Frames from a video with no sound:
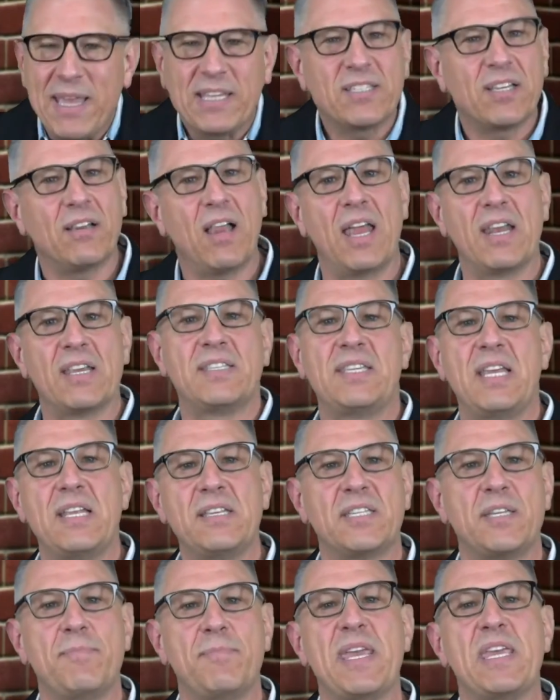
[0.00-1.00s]
a lot of sense
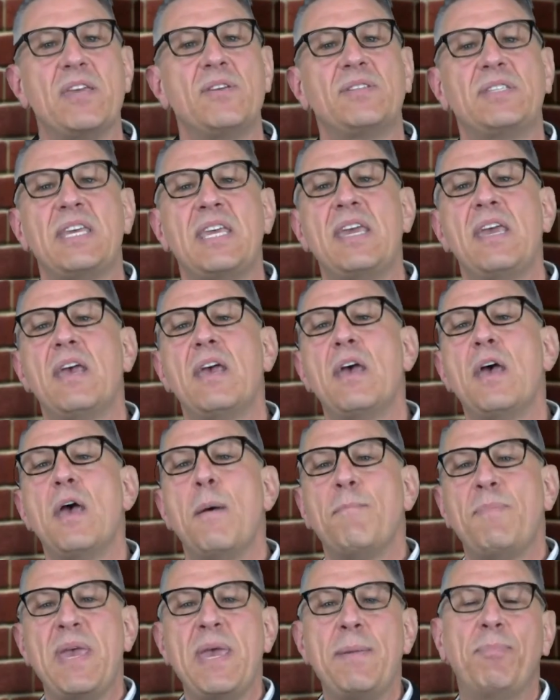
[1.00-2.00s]
to me. You see,
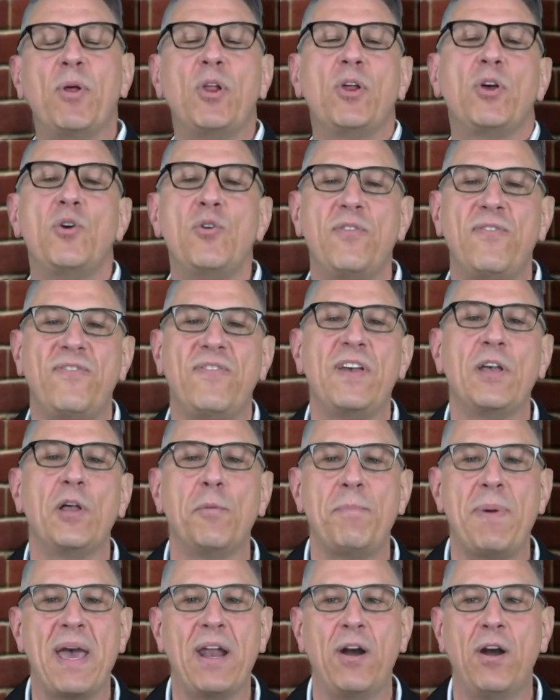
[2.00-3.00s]
people who feel
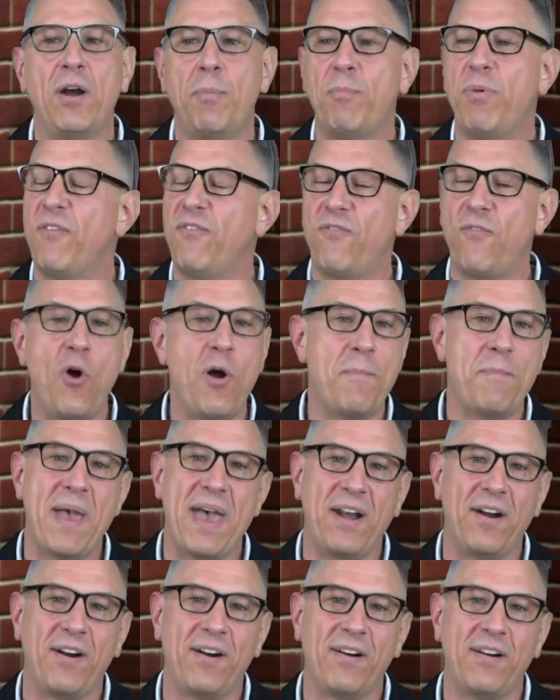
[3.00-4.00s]
better perform
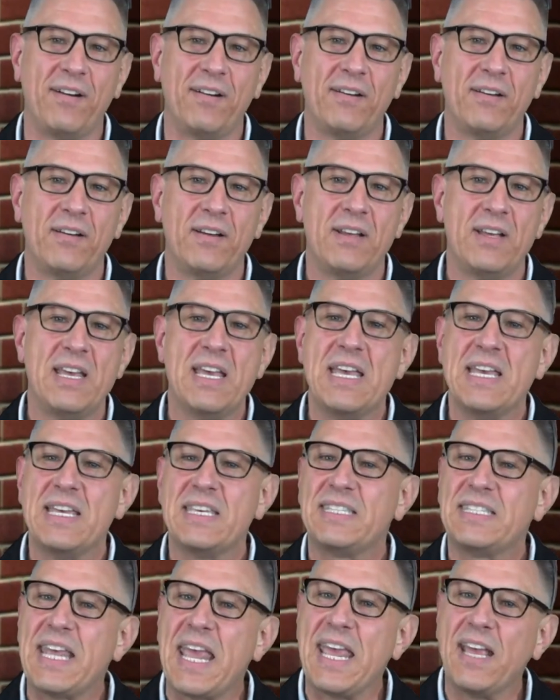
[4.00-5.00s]
better.
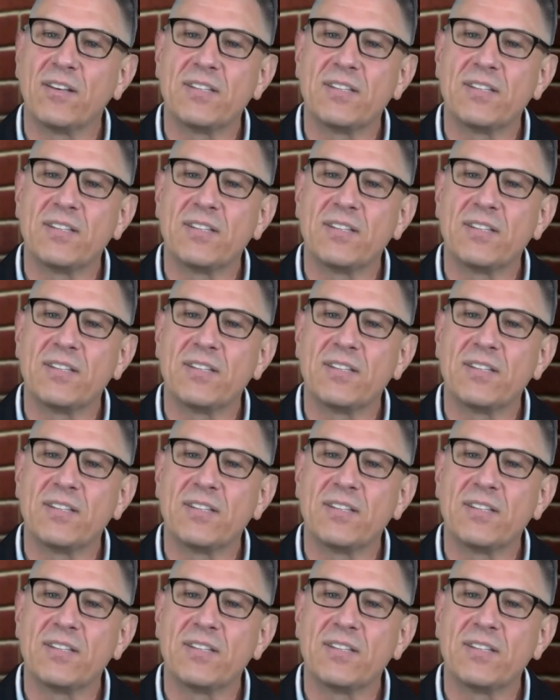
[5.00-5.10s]
Sales